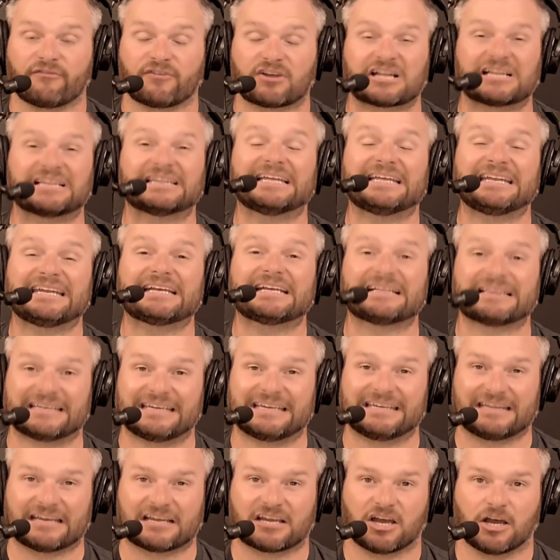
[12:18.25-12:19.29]
clinically
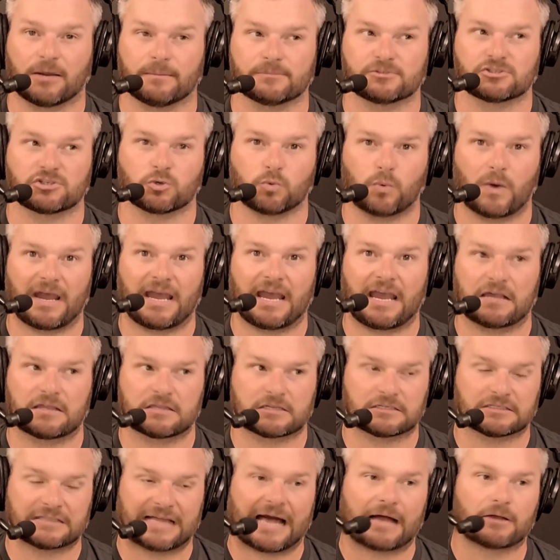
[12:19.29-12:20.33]
that comes your way that
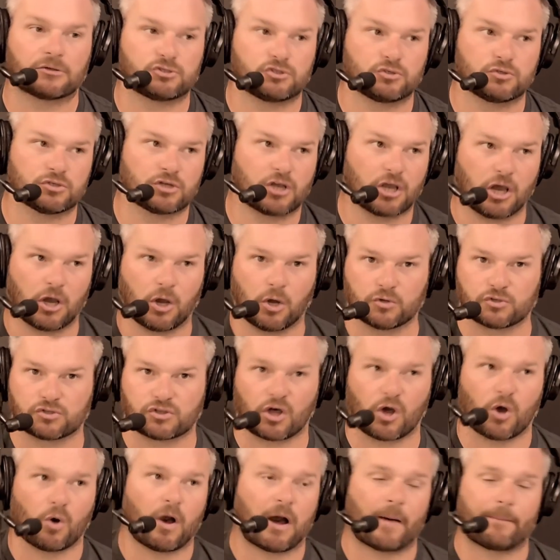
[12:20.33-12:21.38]
allows you to go
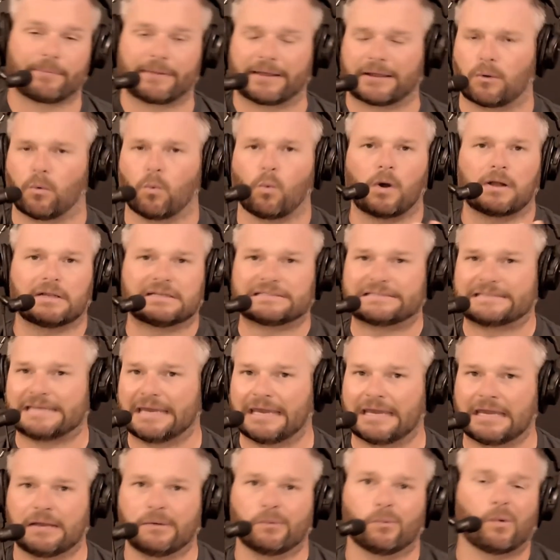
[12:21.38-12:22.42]
throw up like
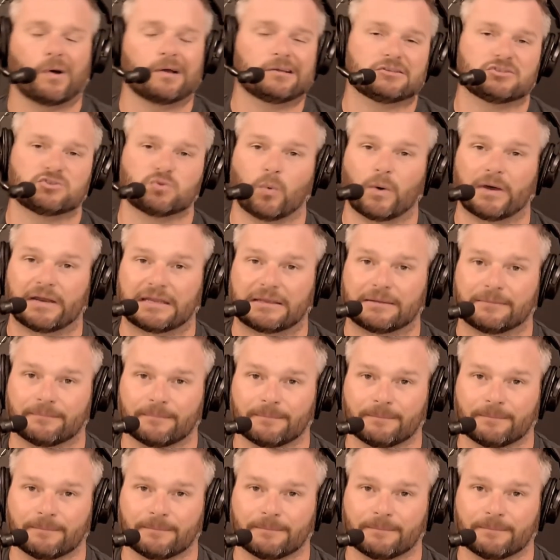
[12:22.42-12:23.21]
110, 120.